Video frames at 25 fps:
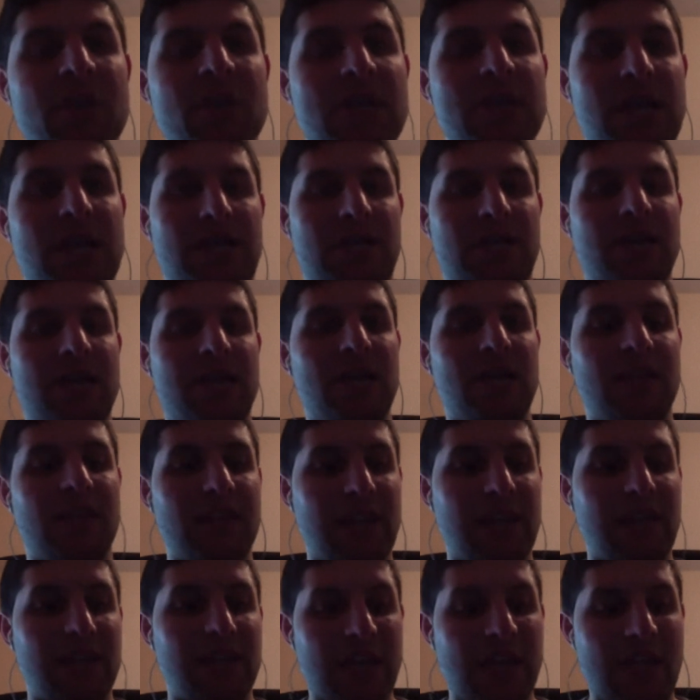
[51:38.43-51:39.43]
I think
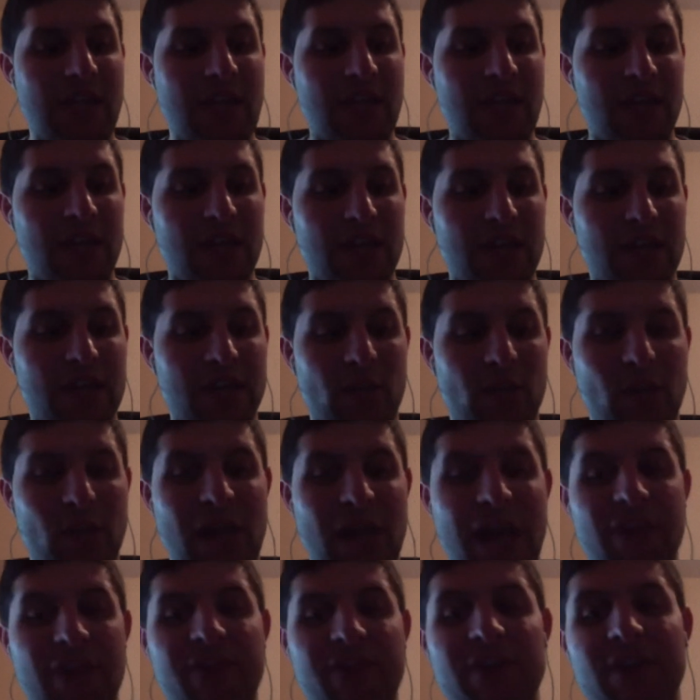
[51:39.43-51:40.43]
that
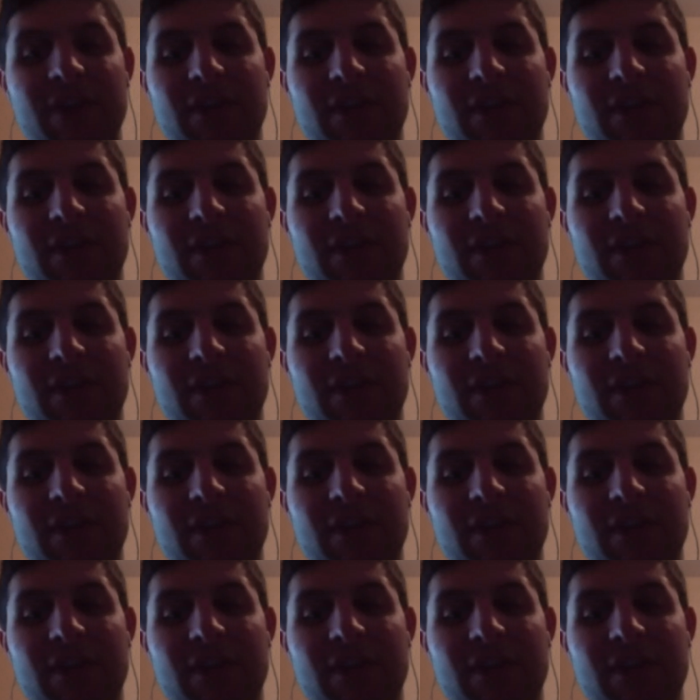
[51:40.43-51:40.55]
having